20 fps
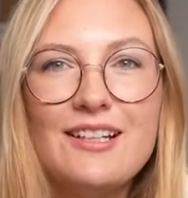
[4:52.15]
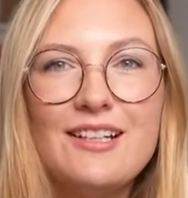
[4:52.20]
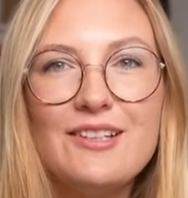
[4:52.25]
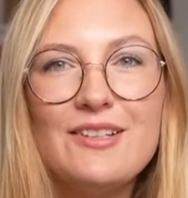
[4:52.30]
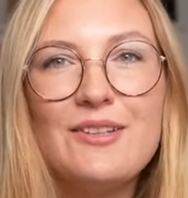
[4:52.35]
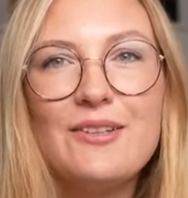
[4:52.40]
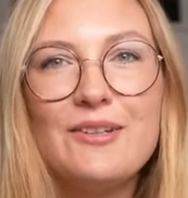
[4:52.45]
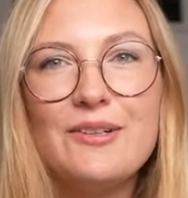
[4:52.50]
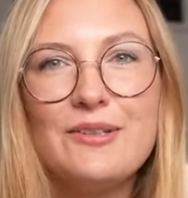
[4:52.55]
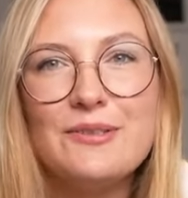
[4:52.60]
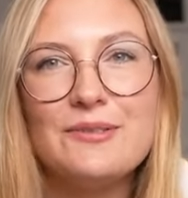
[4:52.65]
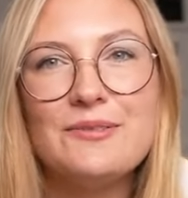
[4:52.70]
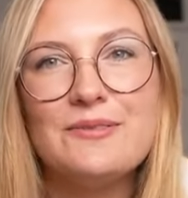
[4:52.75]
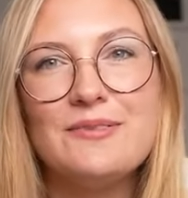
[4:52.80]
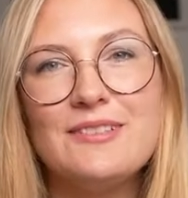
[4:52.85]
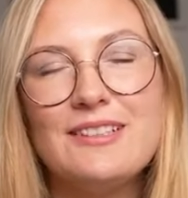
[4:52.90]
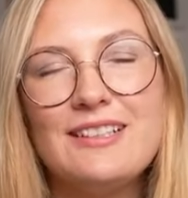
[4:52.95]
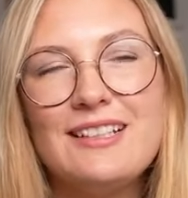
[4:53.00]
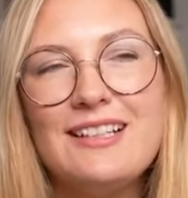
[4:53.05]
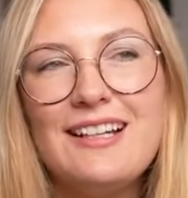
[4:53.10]
So
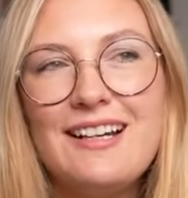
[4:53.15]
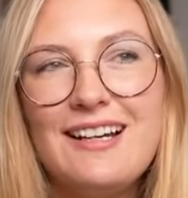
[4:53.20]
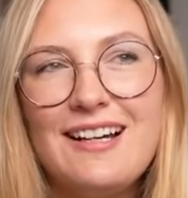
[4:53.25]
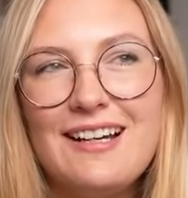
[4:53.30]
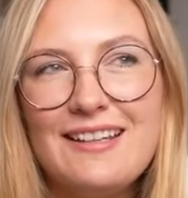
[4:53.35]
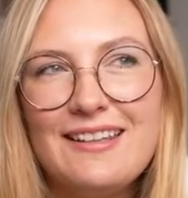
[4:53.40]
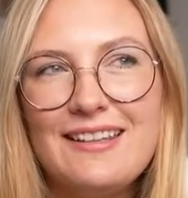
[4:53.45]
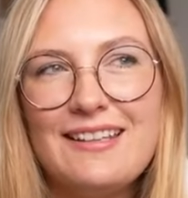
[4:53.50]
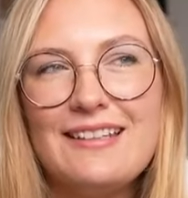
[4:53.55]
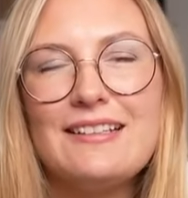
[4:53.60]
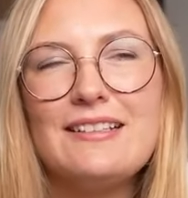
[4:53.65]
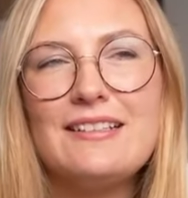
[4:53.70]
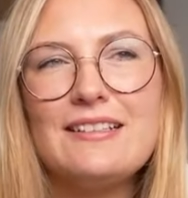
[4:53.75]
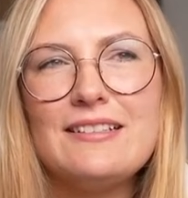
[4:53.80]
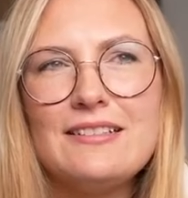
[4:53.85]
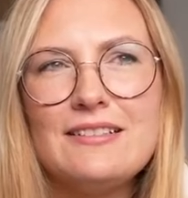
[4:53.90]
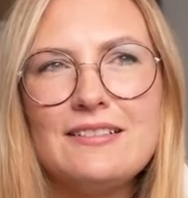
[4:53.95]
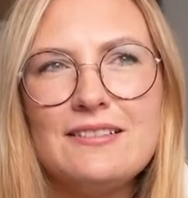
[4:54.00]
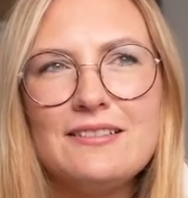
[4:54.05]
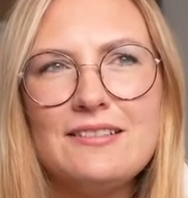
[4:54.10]
I
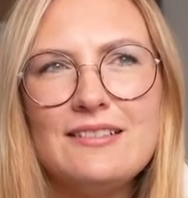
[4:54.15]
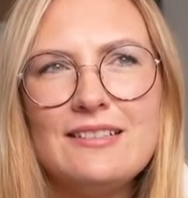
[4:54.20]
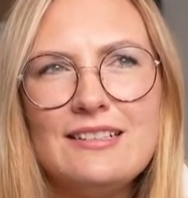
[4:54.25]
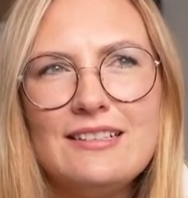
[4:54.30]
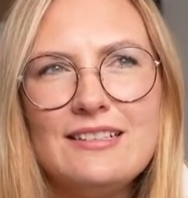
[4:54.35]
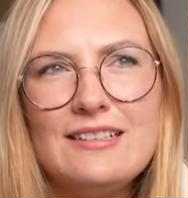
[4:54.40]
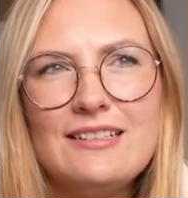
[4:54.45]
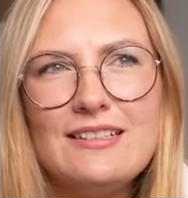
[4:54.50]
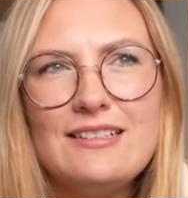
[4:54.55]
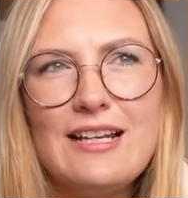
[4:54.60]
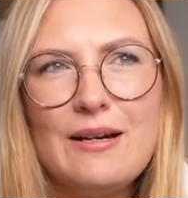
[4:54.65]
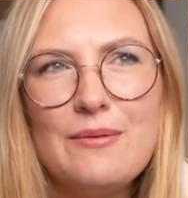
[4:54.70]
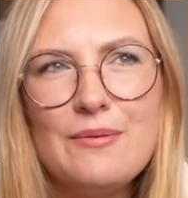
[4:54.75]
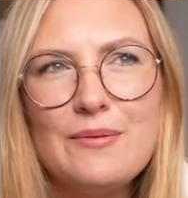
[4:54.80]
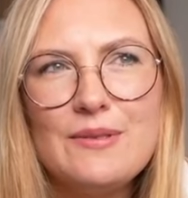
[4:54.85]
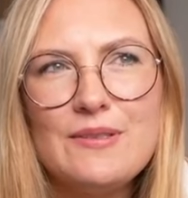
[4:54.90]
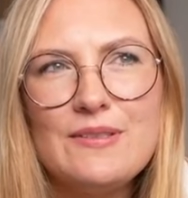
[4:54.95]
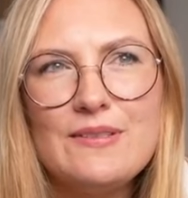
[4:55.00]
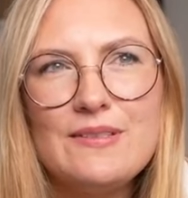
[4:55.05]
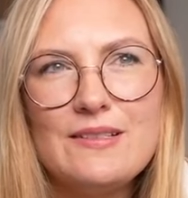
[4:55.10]
think that
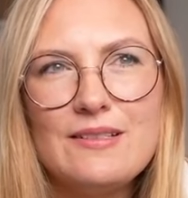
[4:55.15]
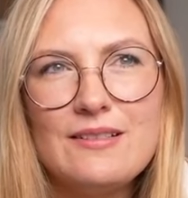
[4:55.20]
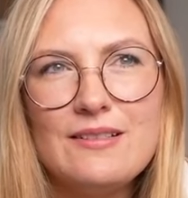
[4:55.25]
was